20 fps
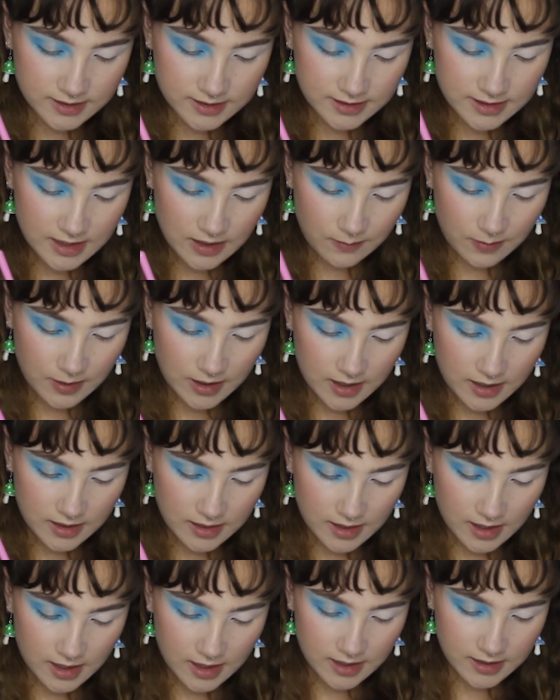dip it in
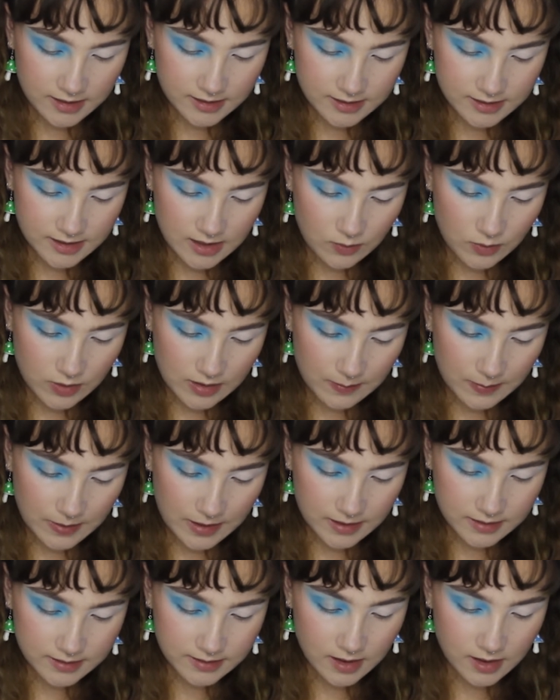there and see what it
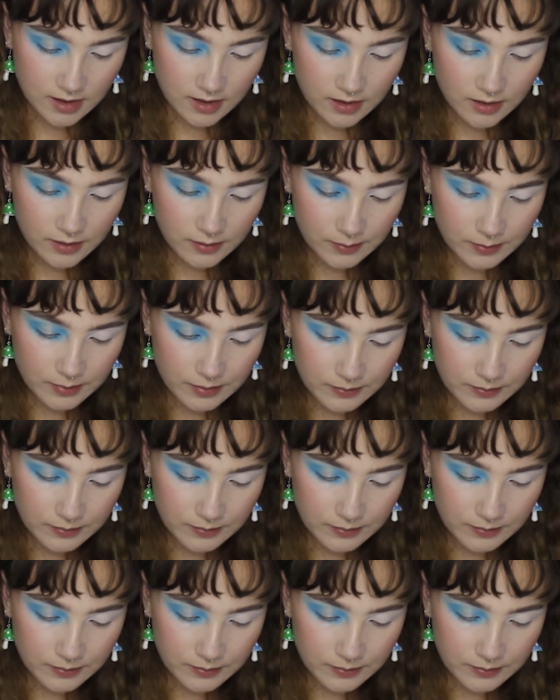picks up,